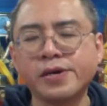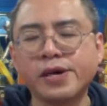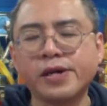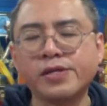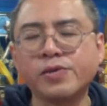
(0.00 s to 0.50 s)

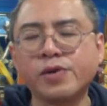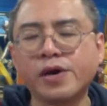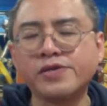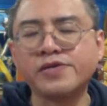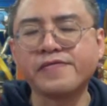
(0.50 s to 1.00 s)

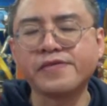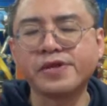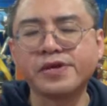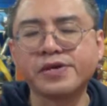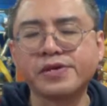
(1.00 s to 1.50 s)
entwine the
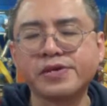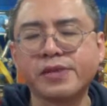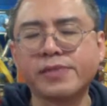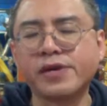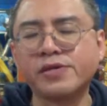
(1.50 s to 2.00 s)
feelings
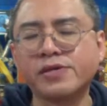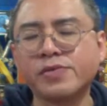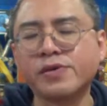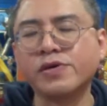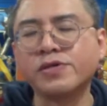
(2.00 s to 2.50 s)
among the
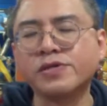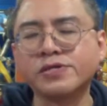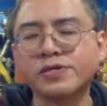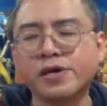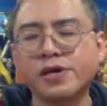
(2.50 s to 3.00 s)

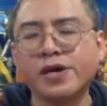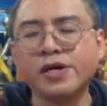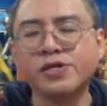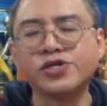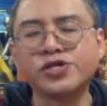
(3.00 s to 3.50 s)
words,
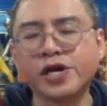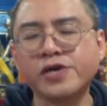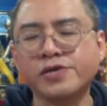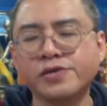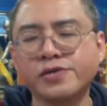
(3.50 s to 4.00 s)
and share
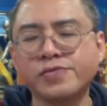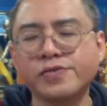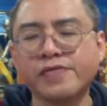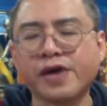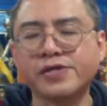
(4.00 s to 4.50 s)
it
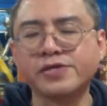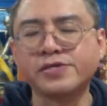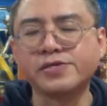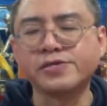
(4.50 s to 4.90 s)
with others.